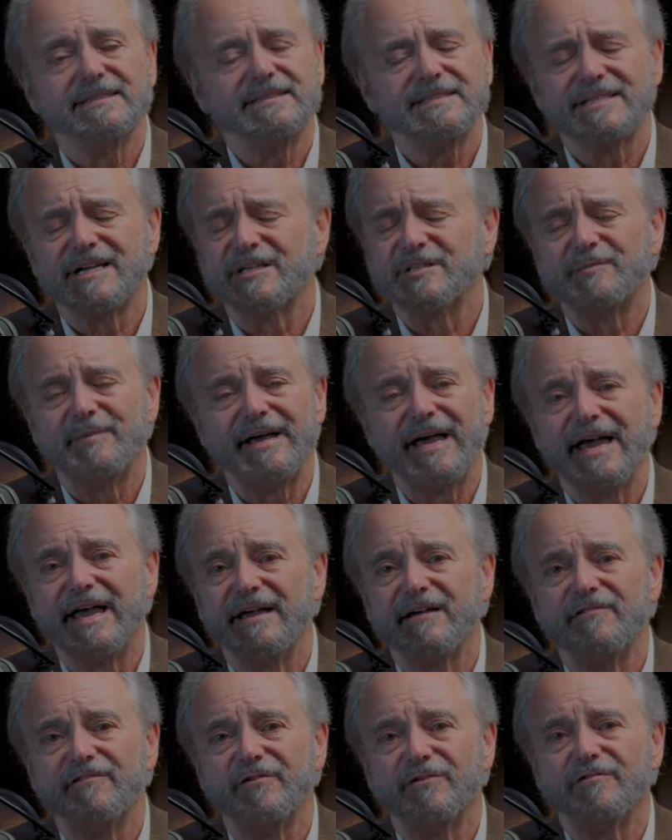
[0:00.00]
such
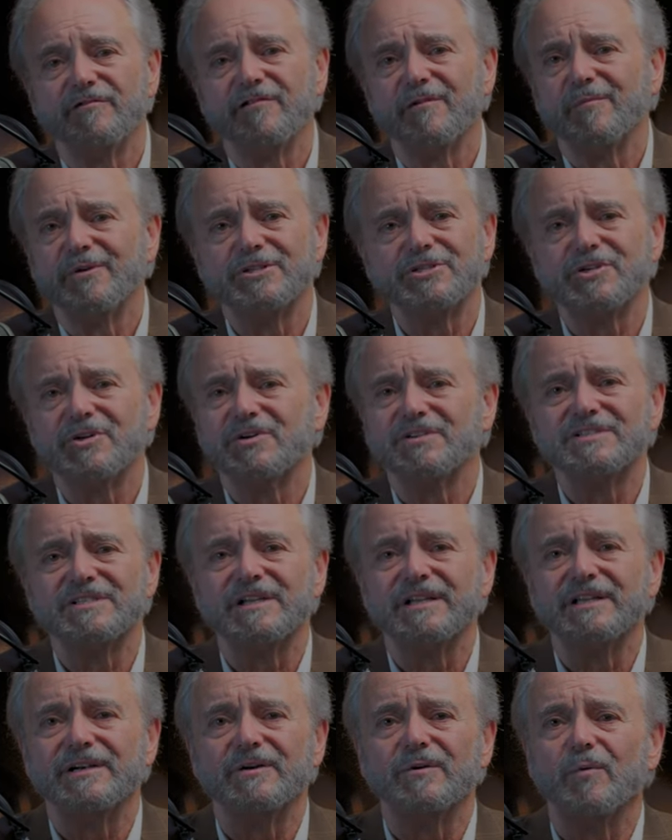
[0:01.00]
behavior from a church
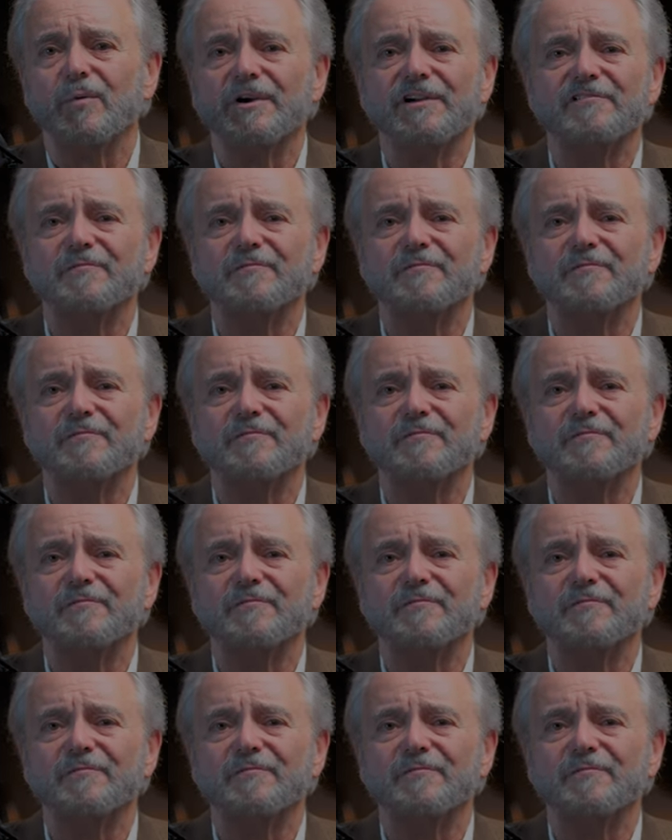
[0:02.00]
leader would